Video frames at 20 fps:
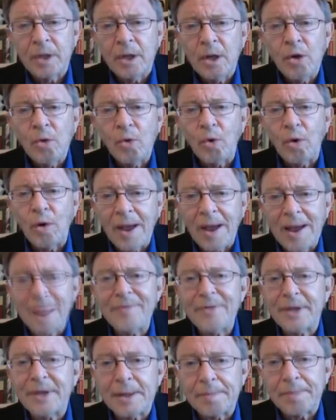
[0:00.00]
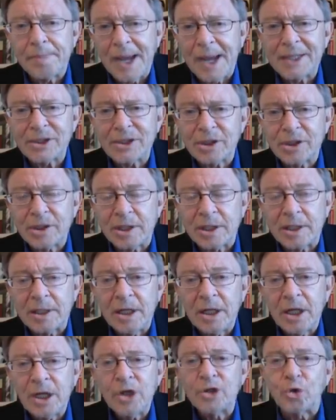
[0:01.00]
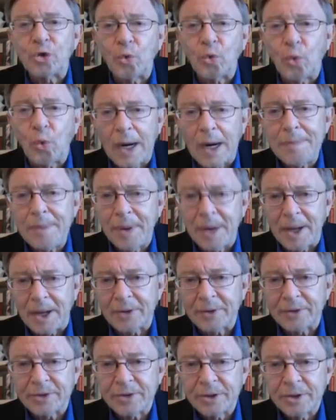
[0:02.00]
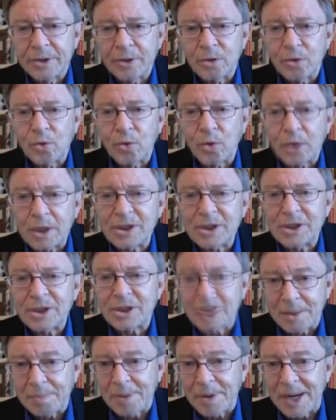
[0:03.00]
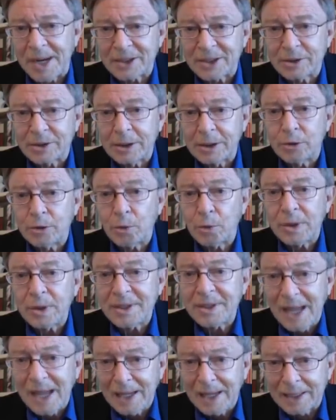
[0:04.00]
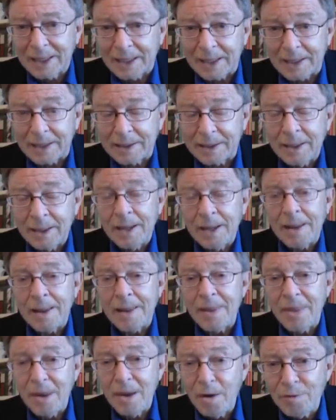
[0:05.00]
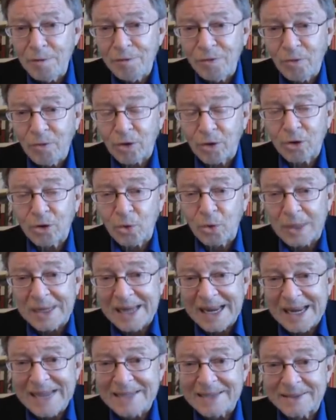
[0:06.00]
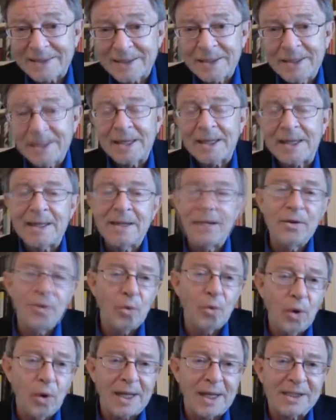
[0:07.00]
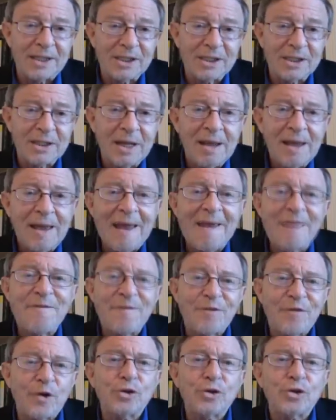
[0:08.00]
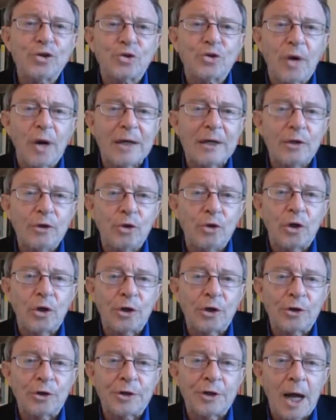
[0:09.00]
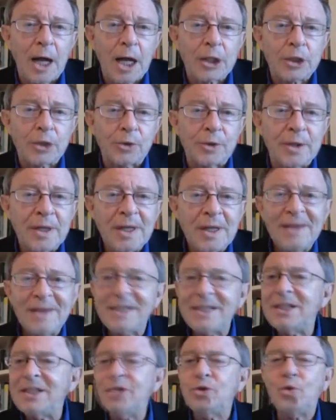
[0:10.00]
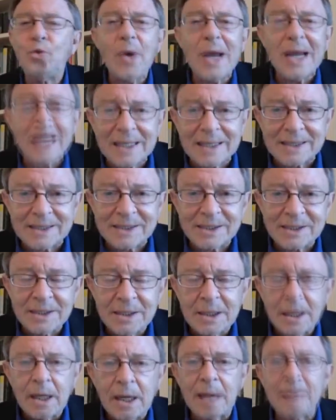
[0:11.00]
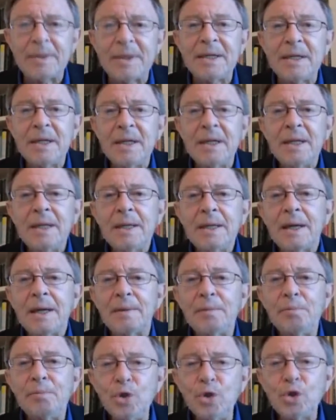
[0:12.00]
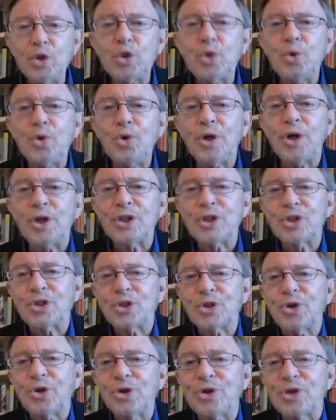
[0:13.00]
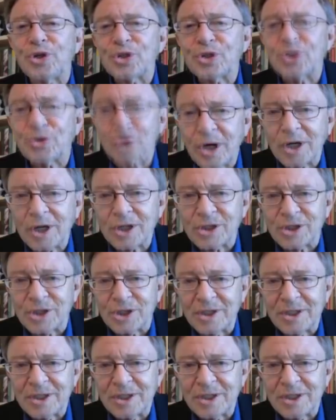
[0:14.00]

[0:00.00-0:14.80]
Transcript: will have the capacity to wipe out Russia's capacity to retaliate, and therefore create in the West a first strike nuclear doctrine. This is reckless. I mean, mutual assured destruction